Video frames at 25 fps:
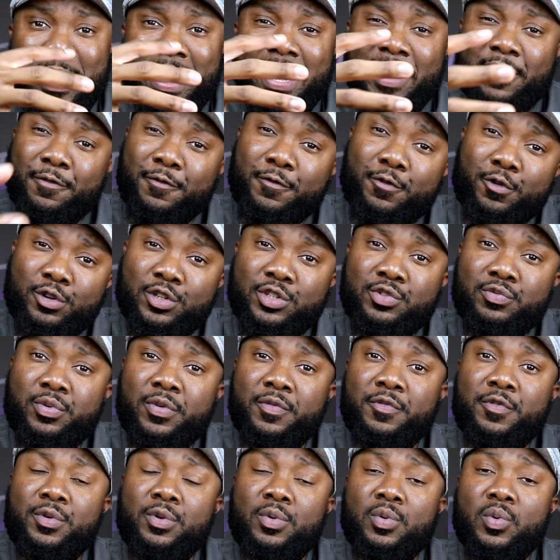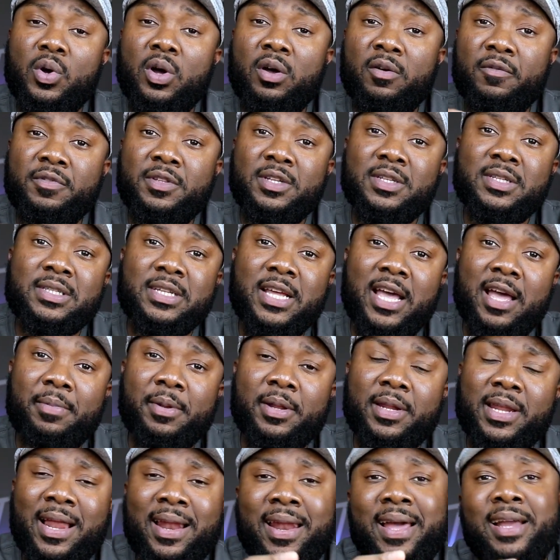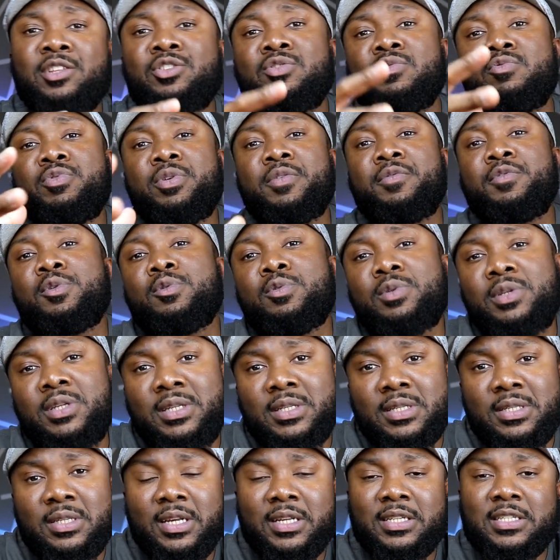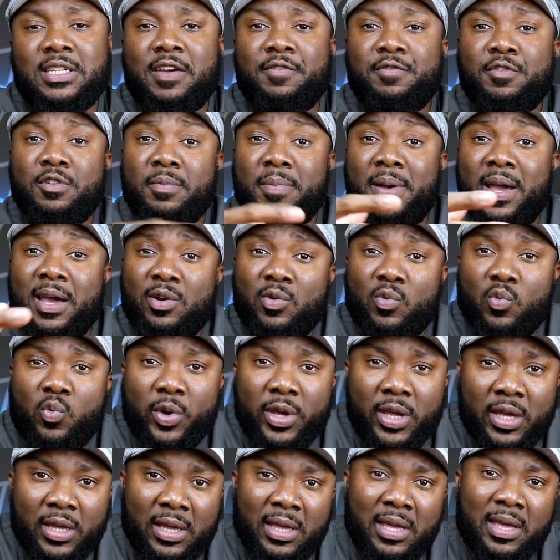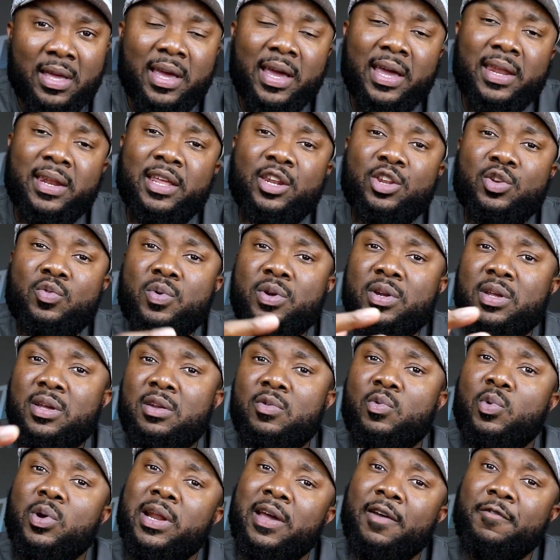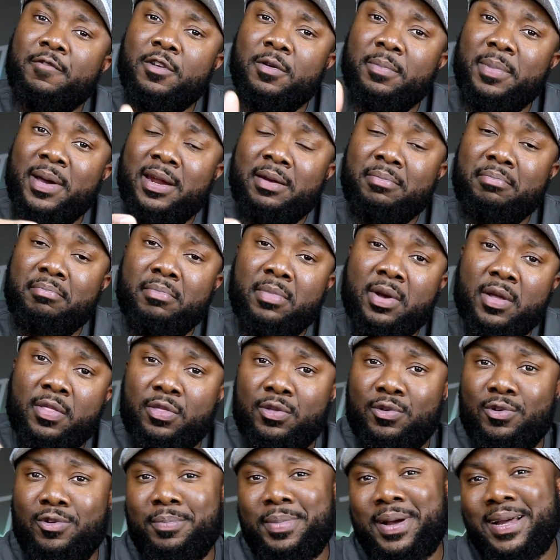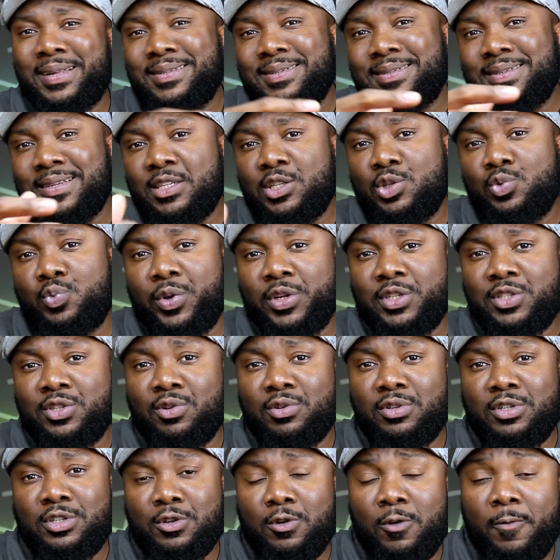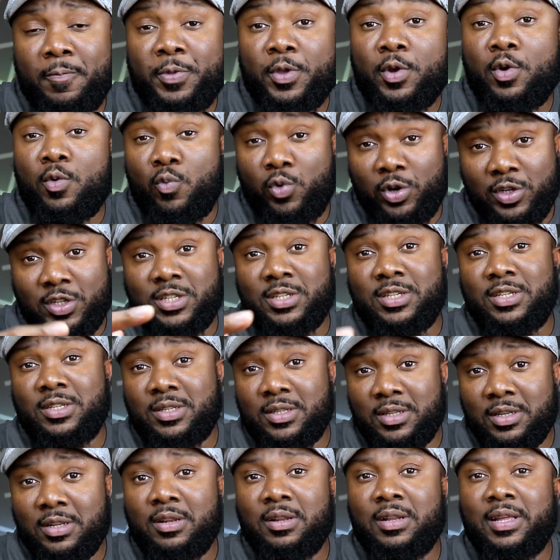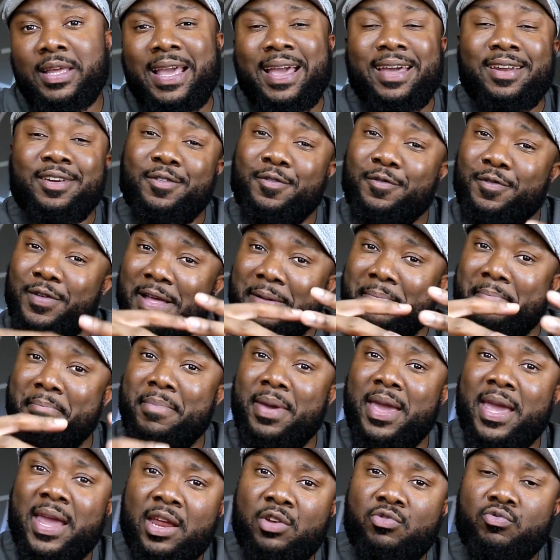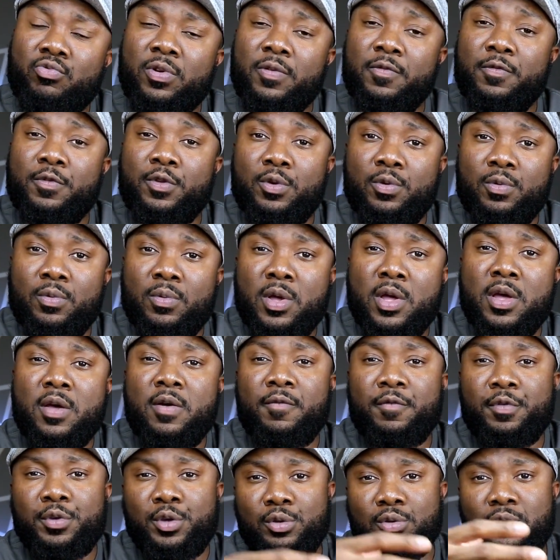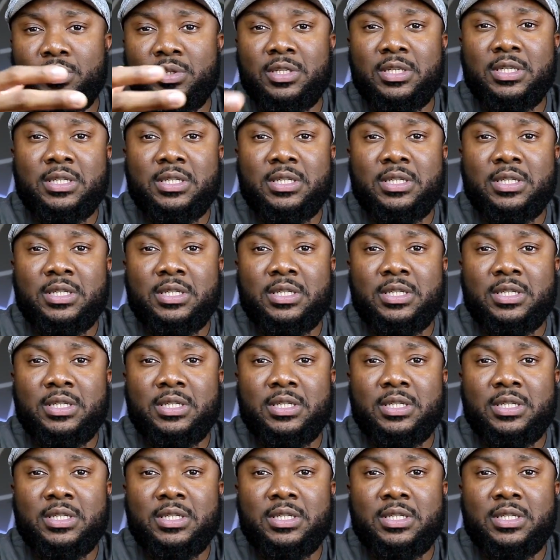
my first review of this tablet. I like to review these things after about a week and then do another one after about a month or about 6 weeks or so, which is still kind of a main review for you to